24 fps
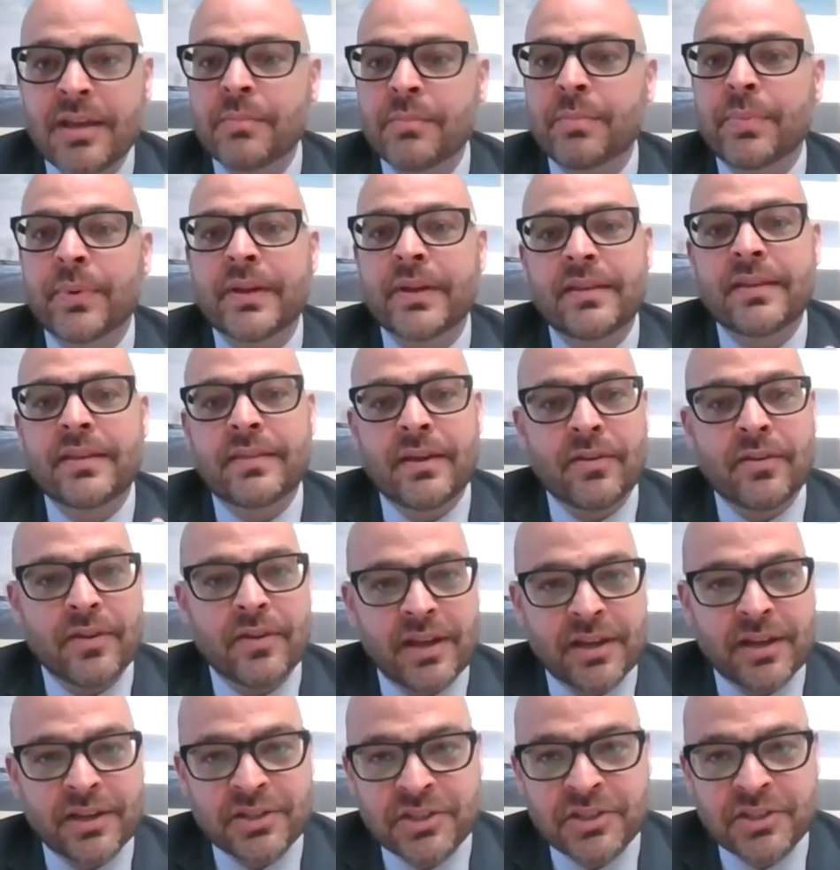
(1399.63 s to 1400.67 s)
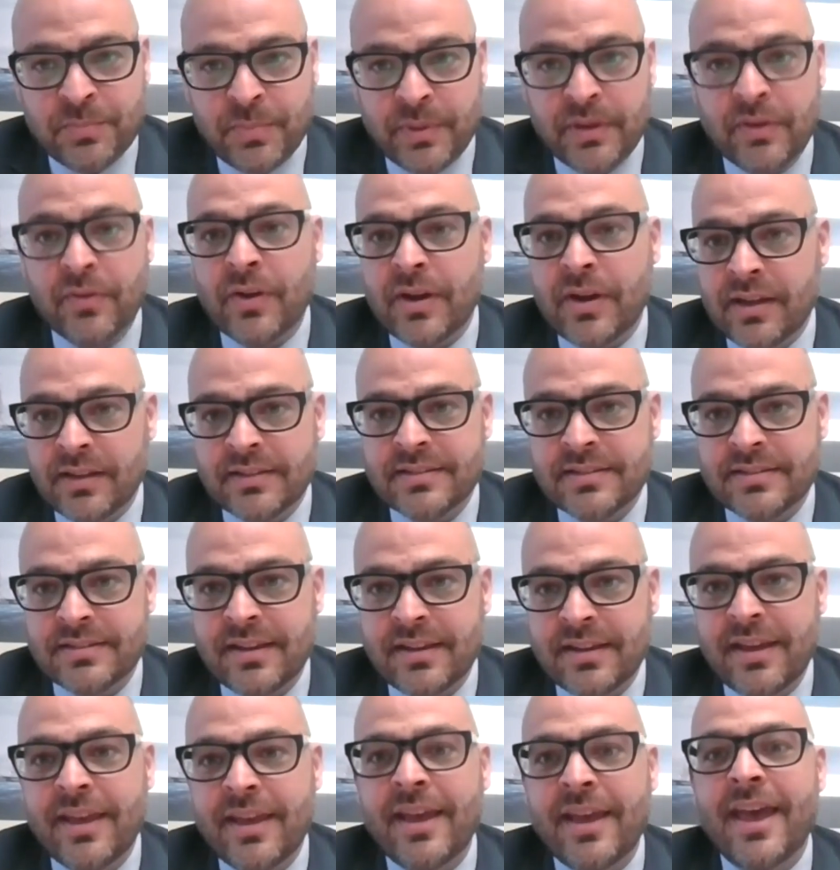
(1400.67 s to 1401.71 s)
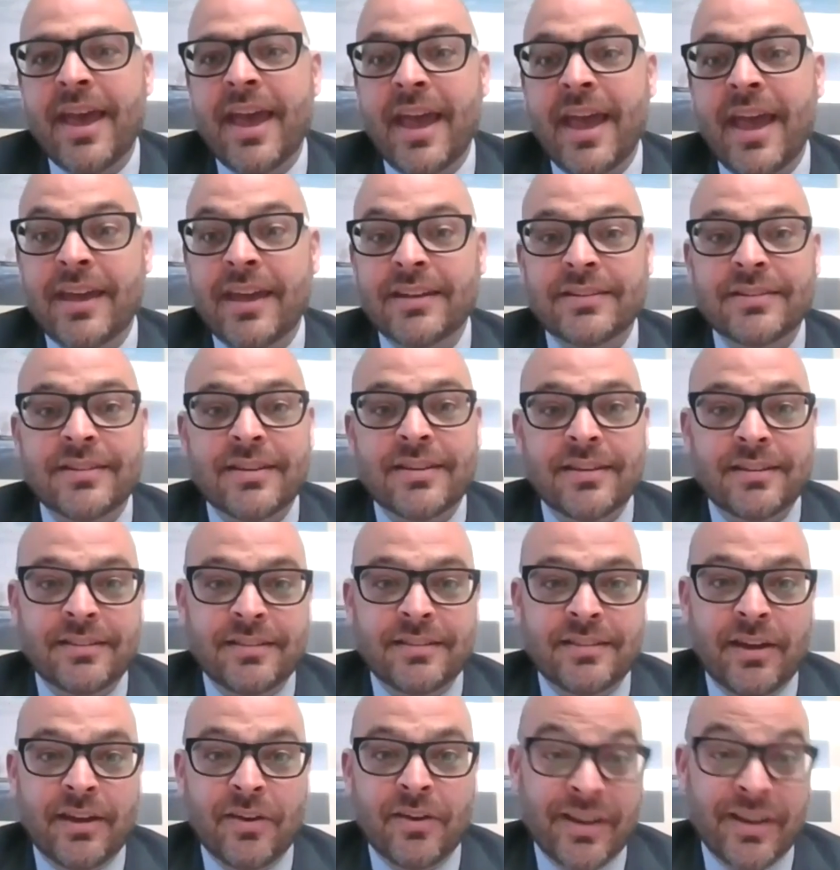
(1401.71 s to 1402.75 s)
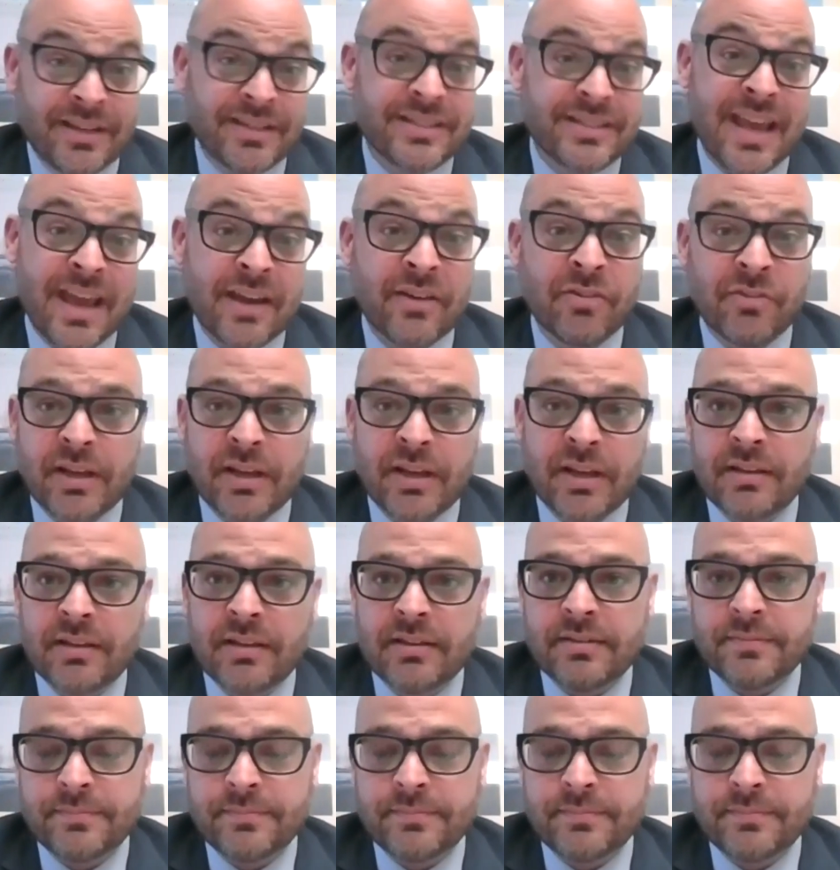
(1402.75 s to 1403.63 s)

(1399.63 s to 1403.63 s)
but their experience and their integrity.